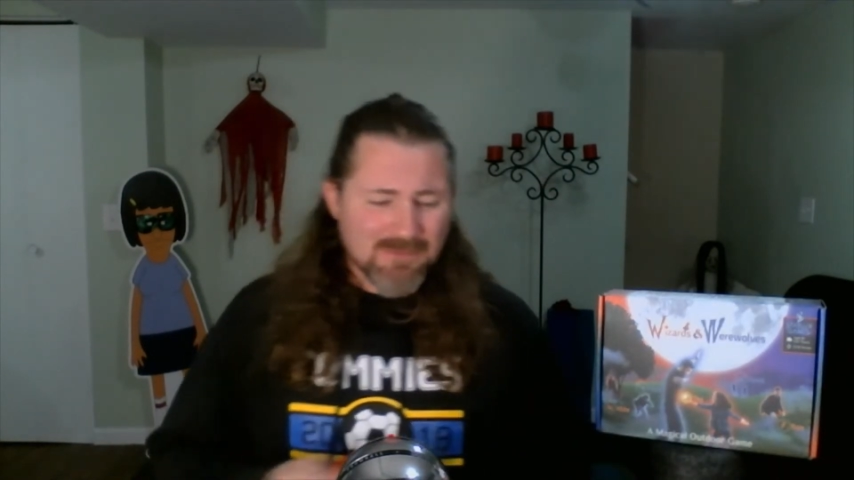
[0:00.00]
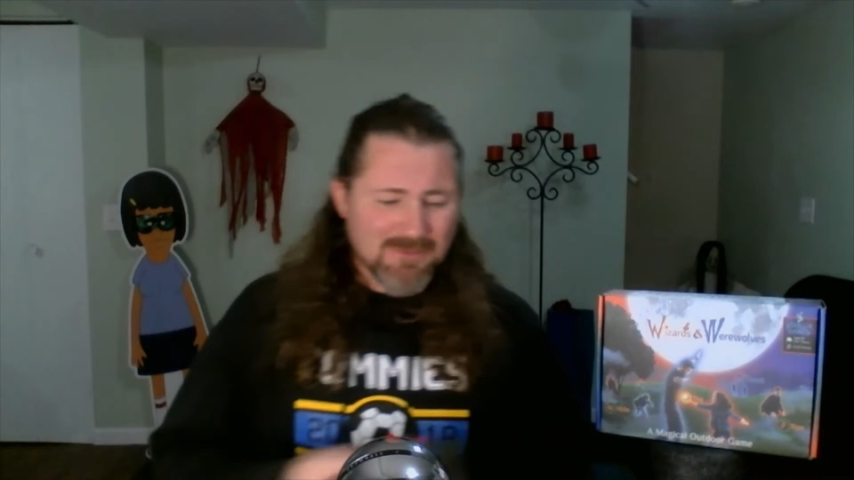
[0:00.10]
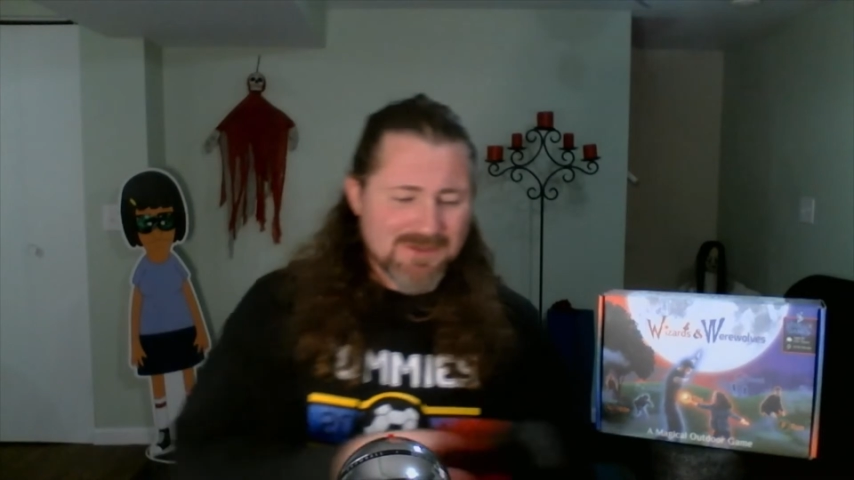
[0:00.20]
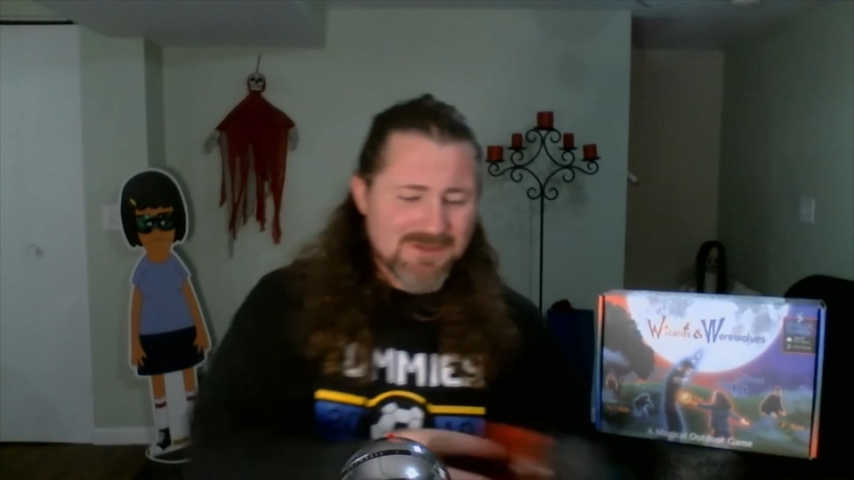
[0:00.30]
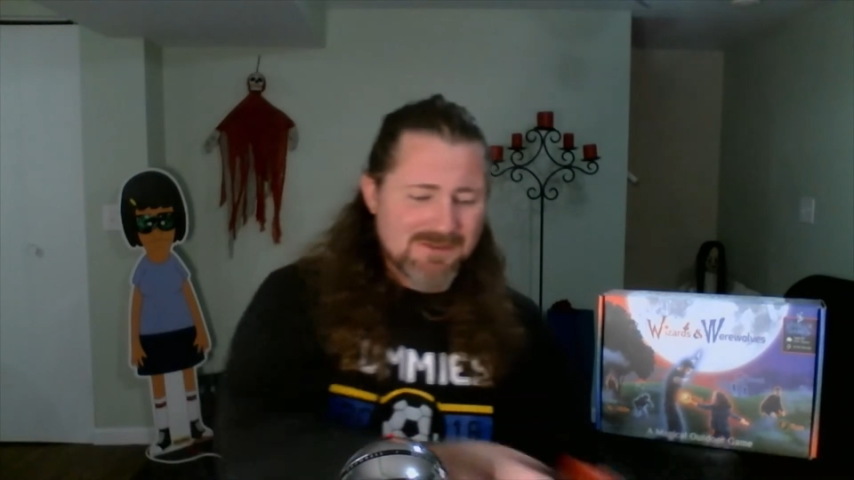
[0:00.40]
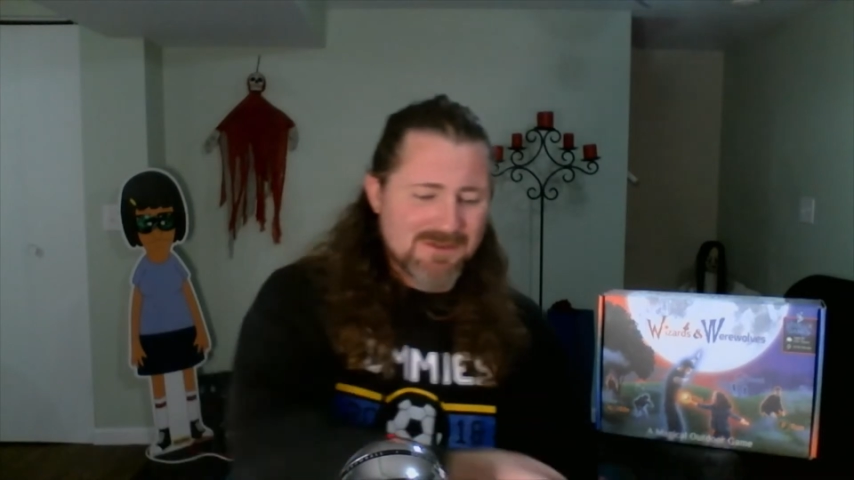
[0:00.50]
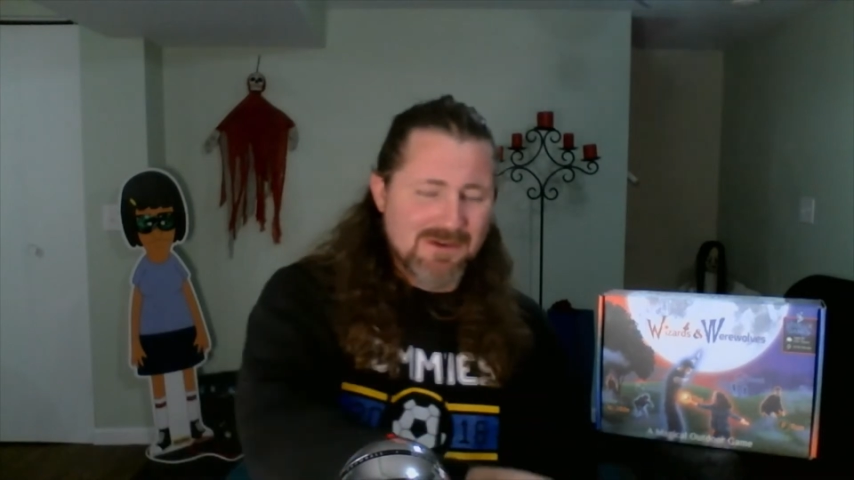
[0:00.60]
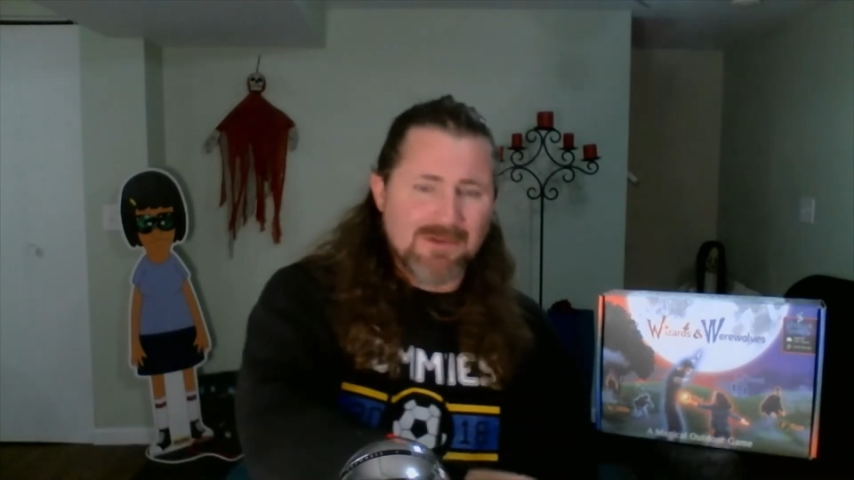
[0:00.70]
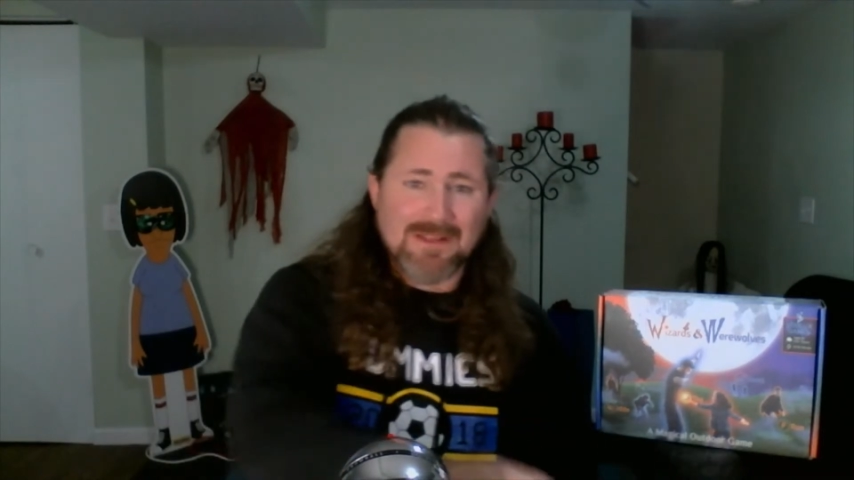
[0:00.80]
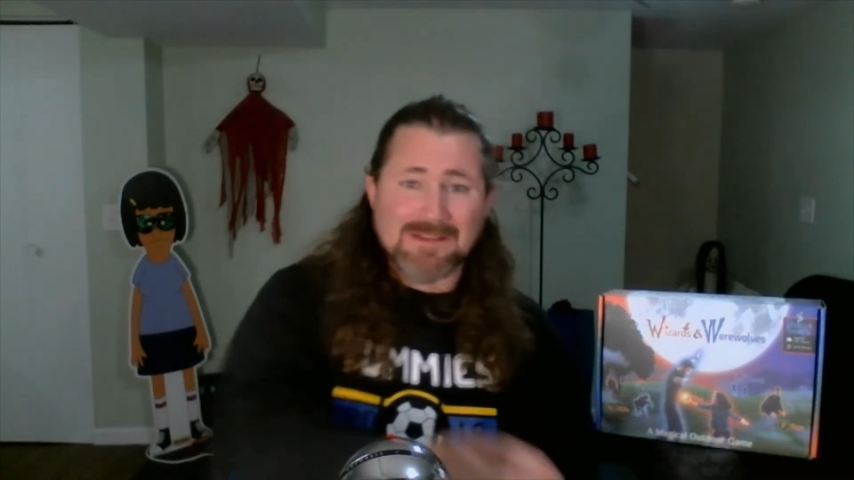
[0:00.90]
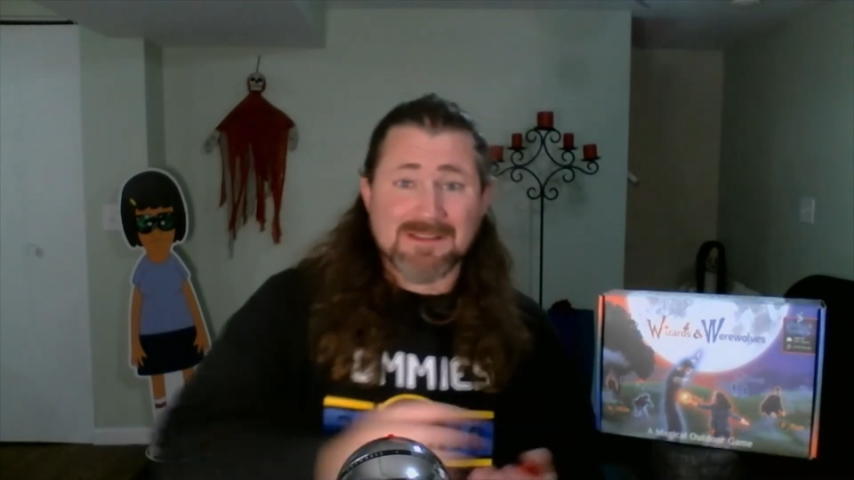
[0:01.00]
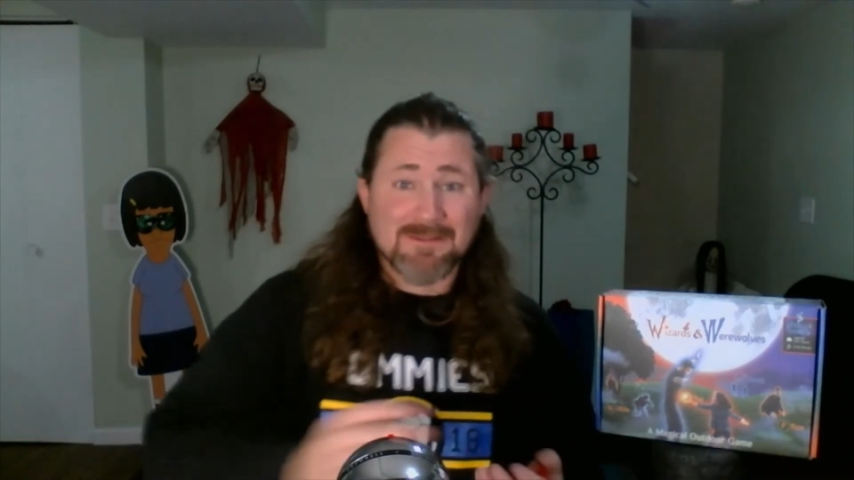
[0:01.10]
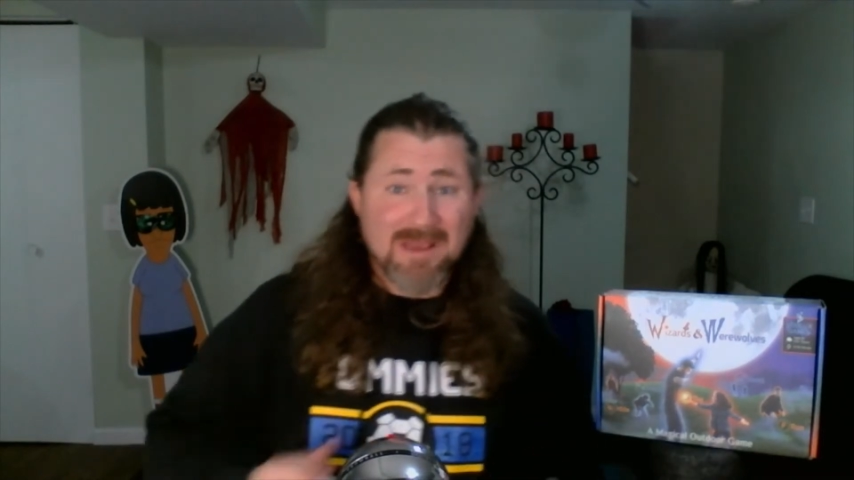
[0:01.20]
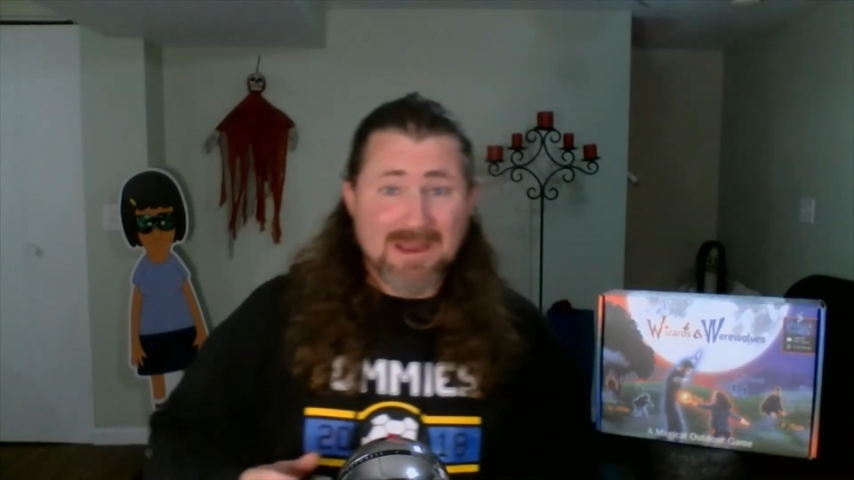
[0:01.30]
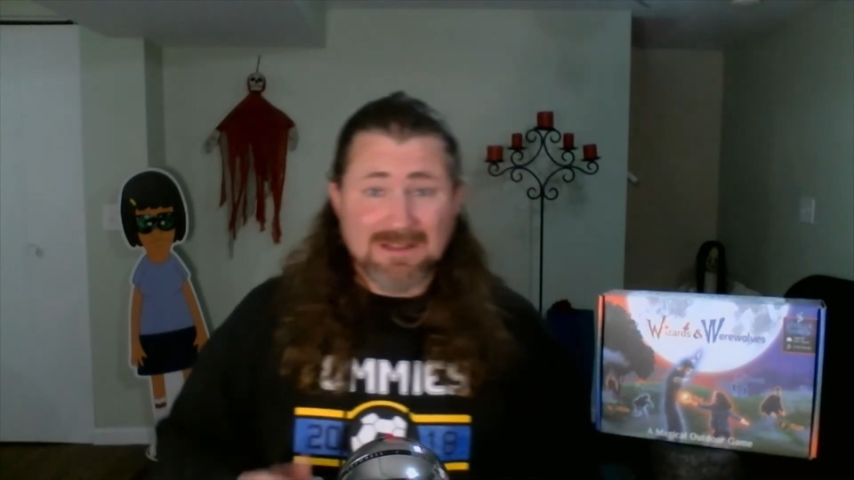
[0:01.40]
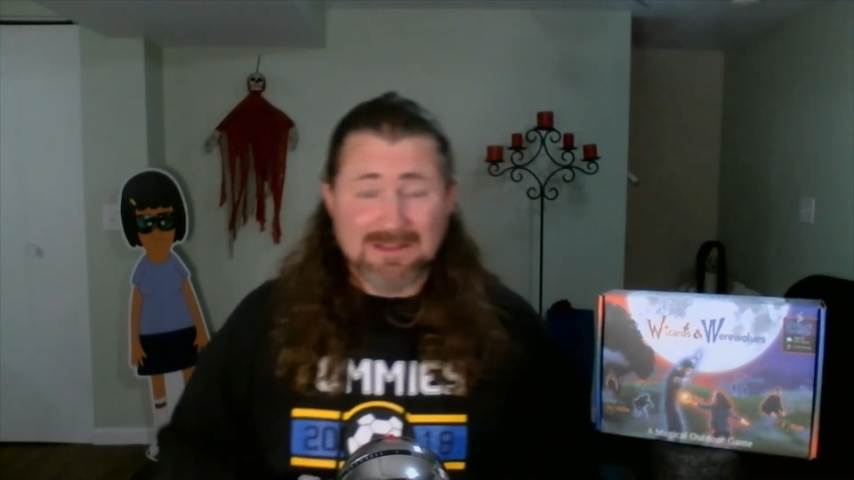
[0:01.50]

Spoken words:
which is, that's thematic.